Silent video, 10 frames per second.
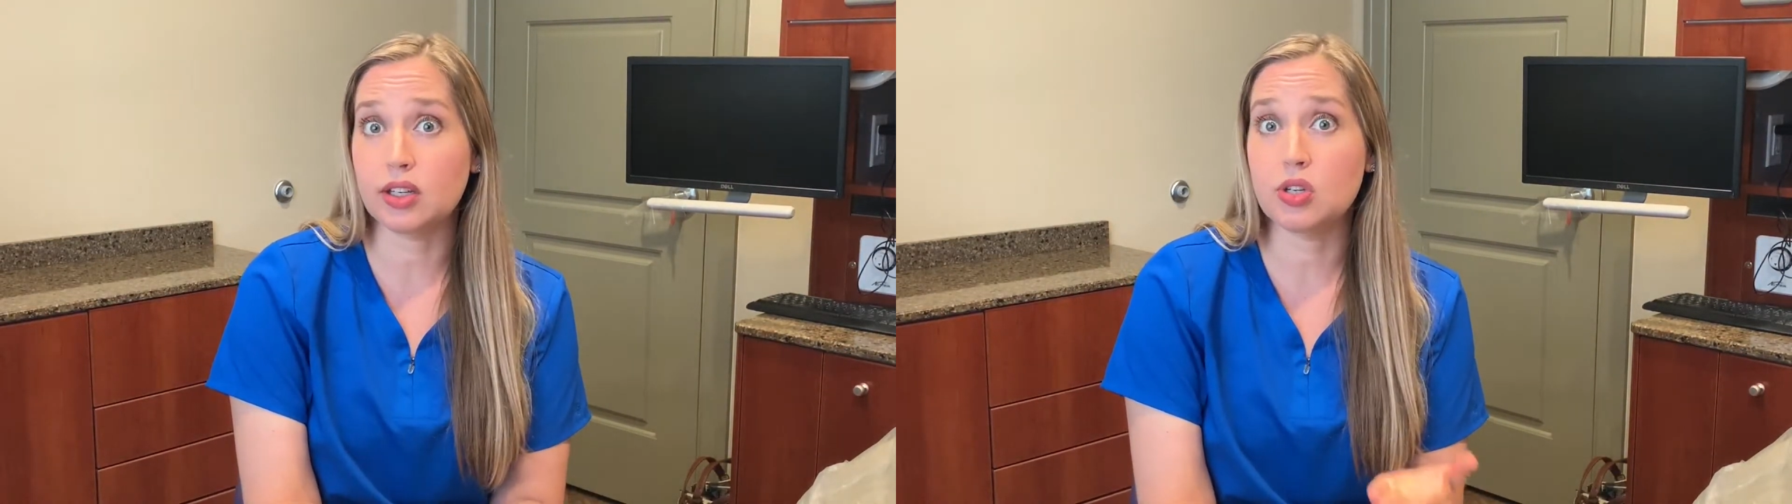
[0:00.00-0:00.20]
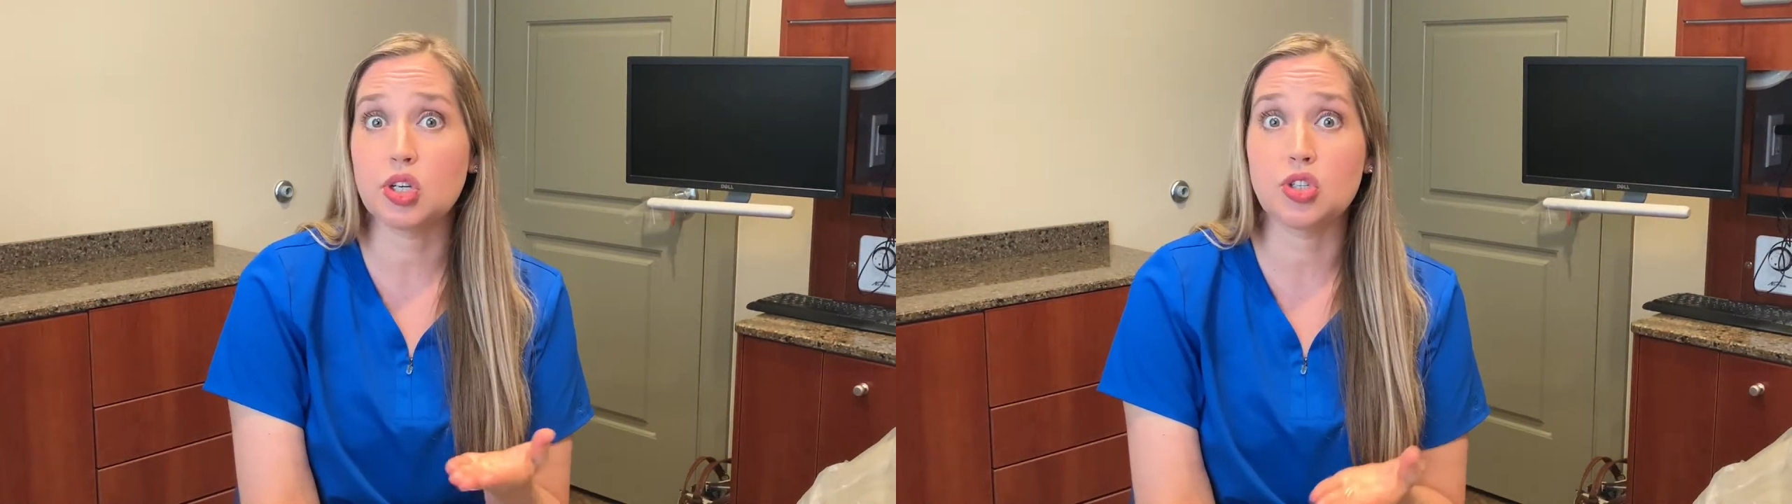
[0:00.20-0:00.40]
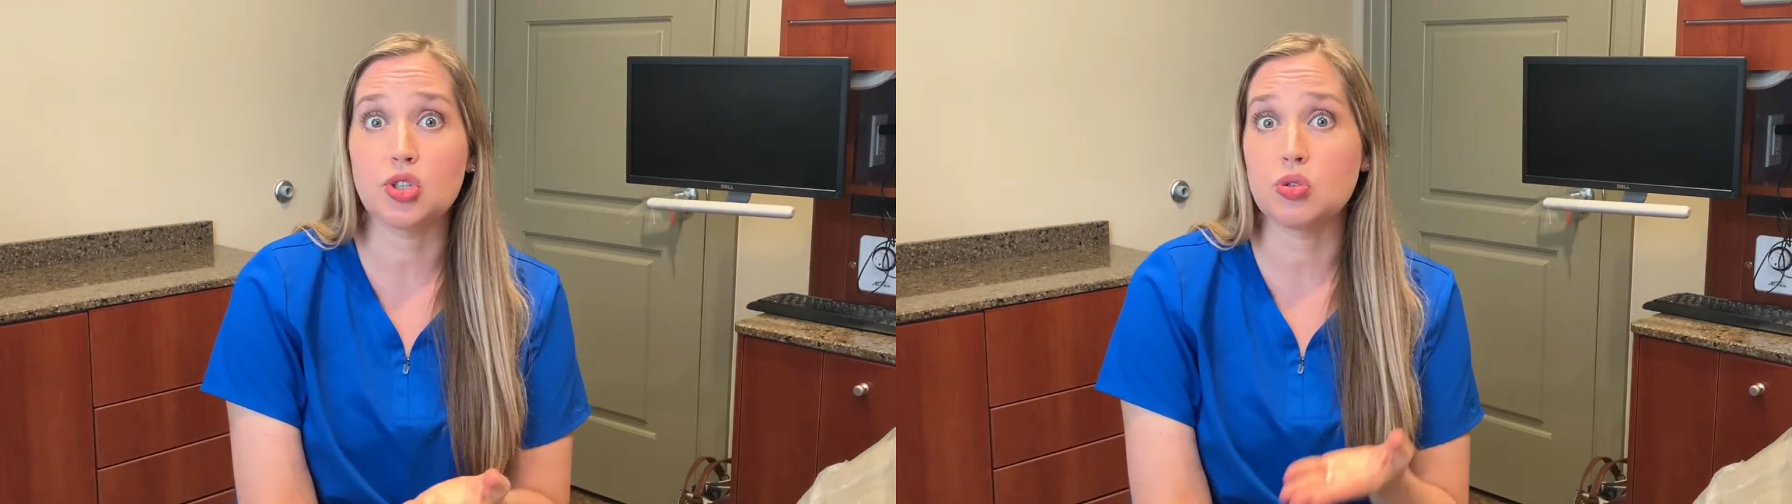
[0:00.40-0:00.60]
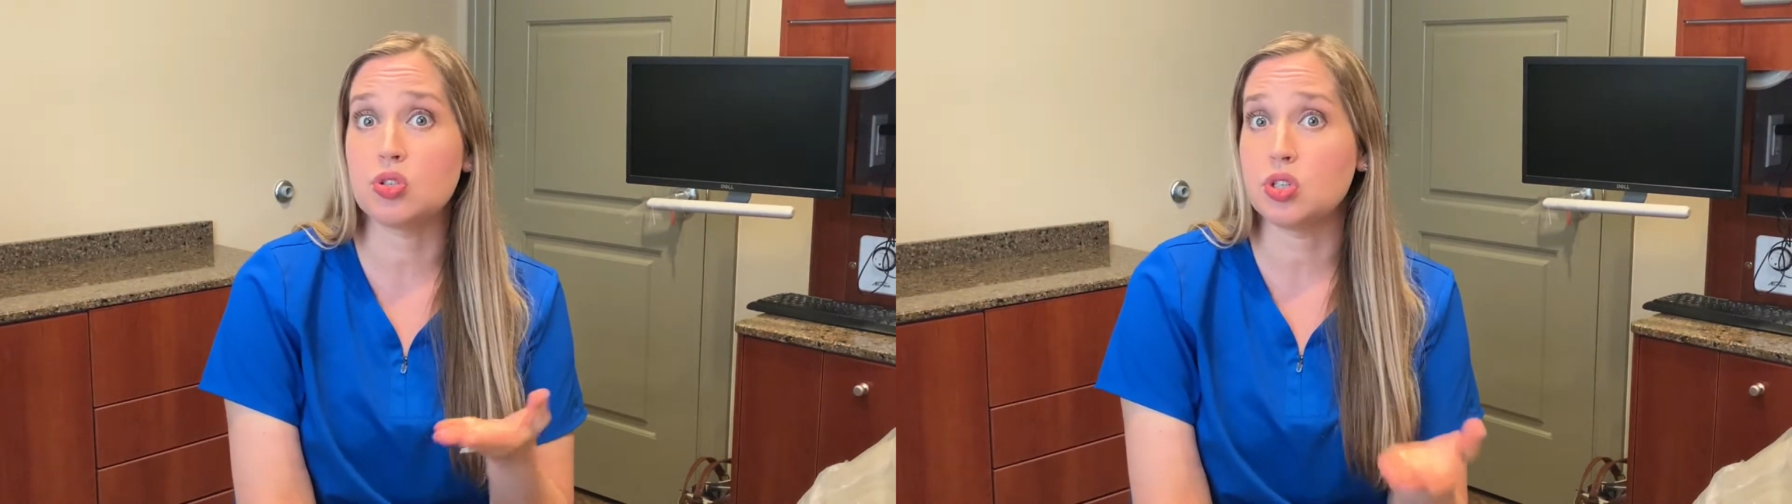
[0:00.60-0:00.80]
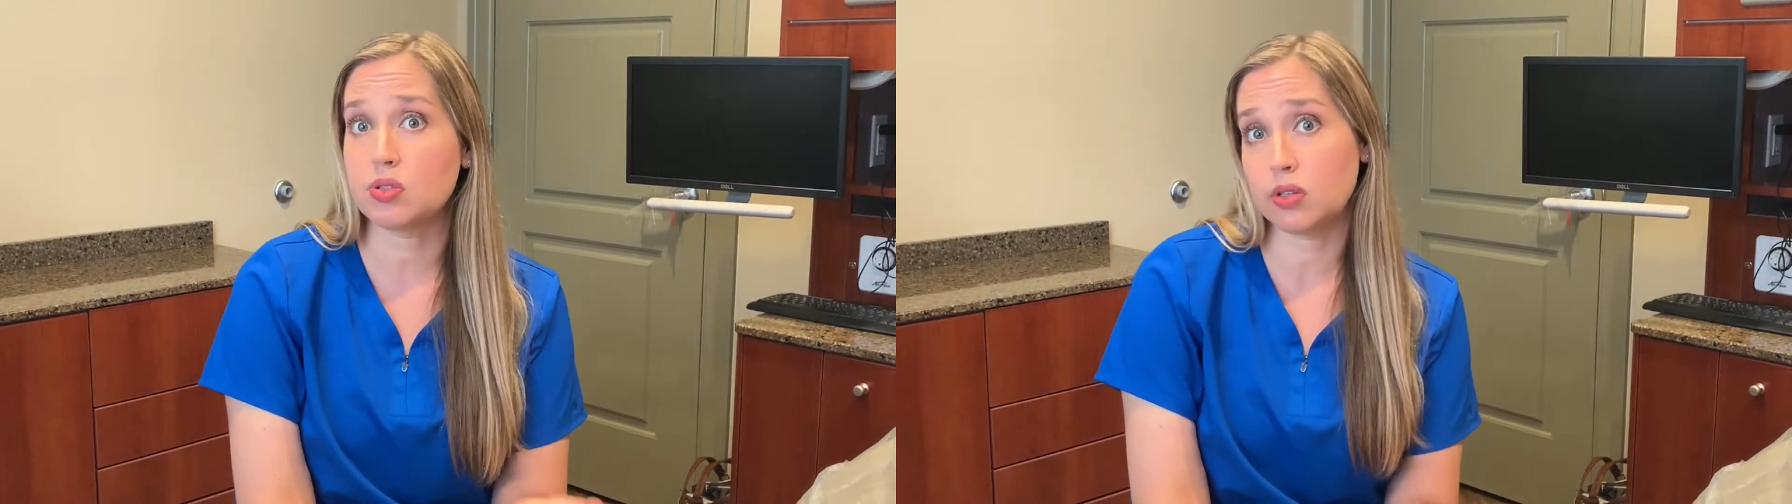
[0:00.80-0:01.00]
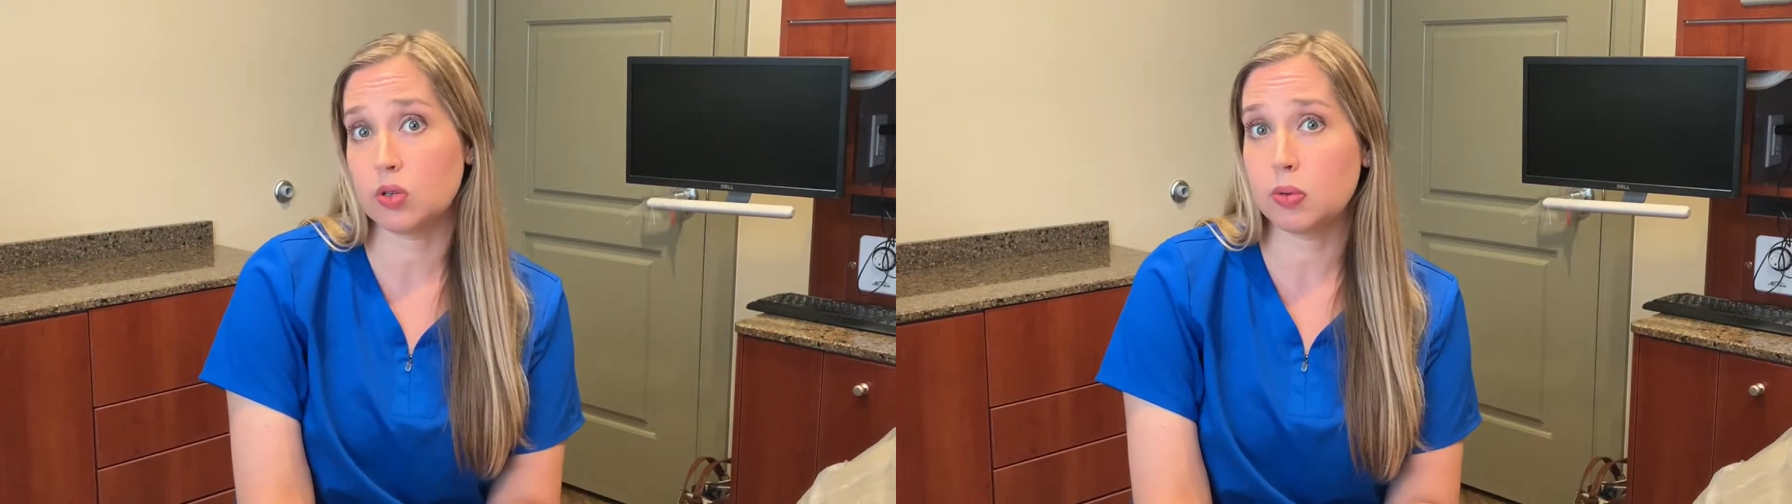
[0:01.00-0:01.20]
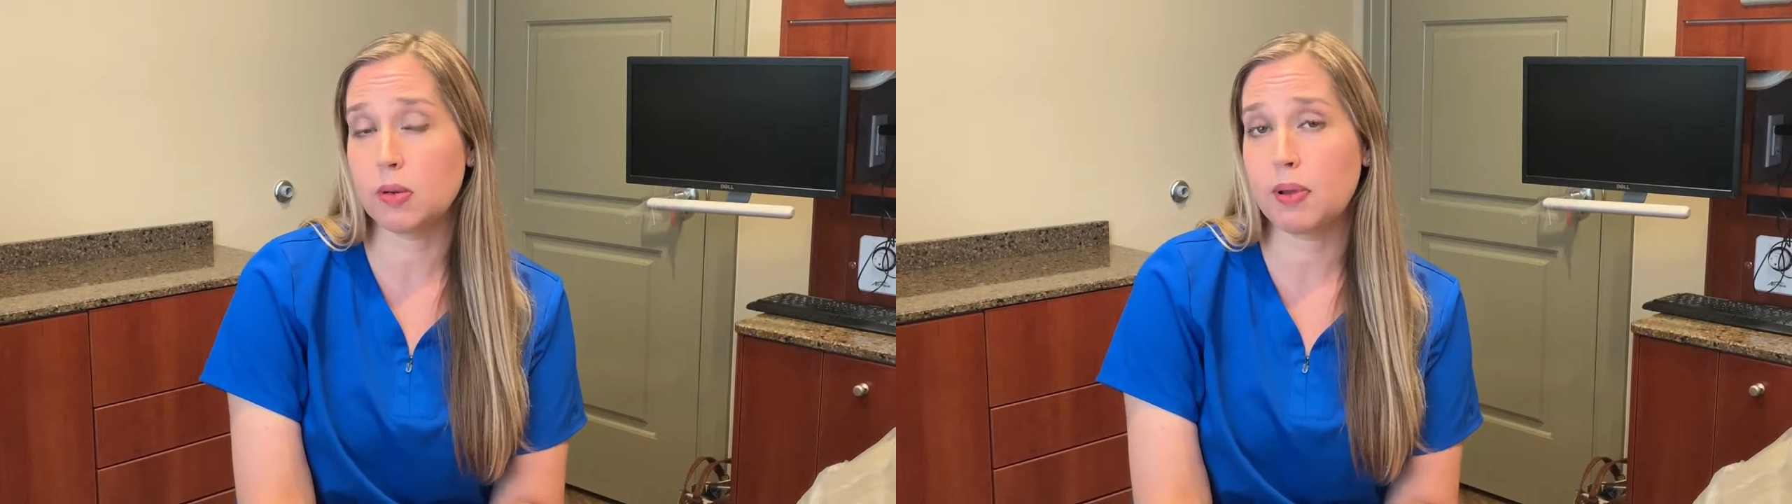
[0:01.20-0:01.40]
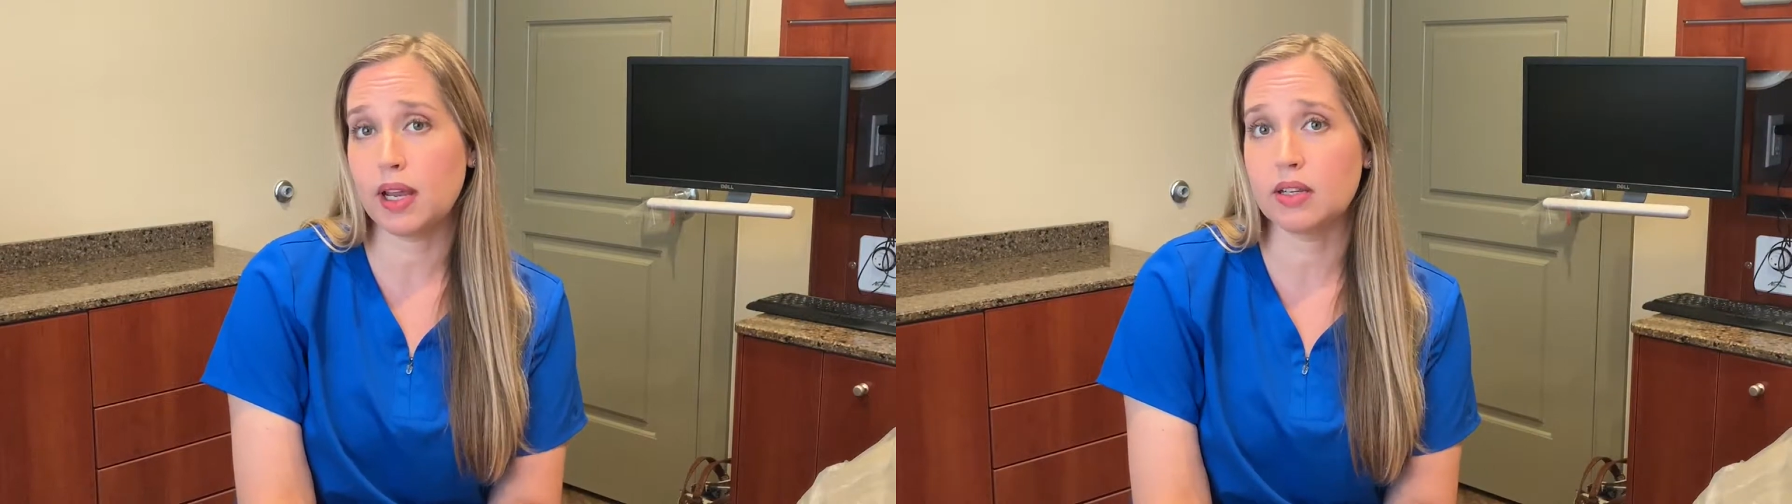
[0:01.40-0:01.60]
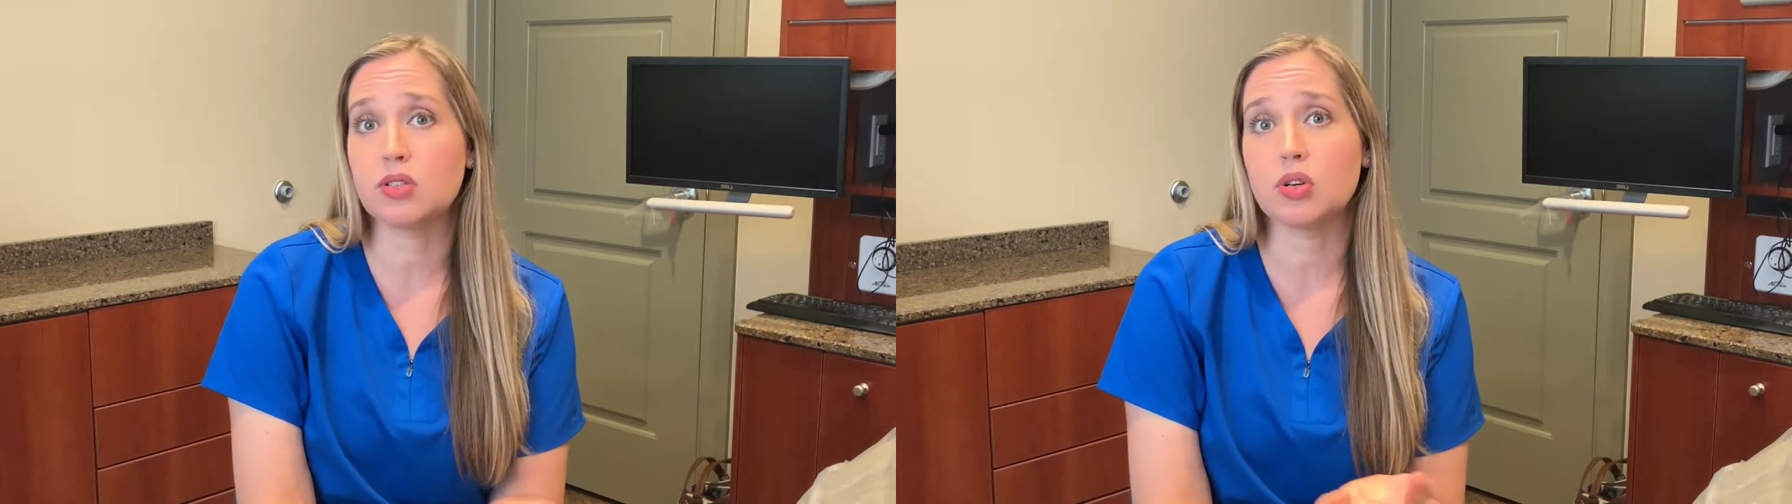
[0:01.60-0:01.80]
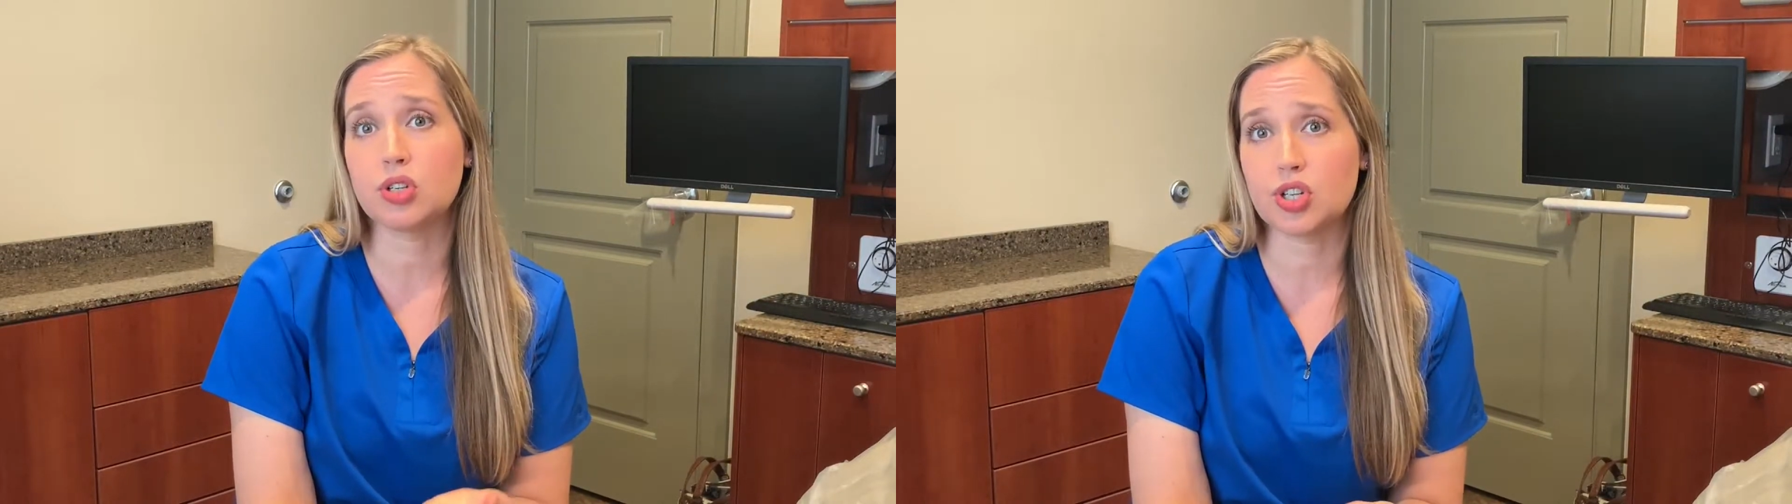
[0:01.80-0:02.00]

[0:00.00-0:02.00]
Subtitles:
you can choose to use a little bit of paste or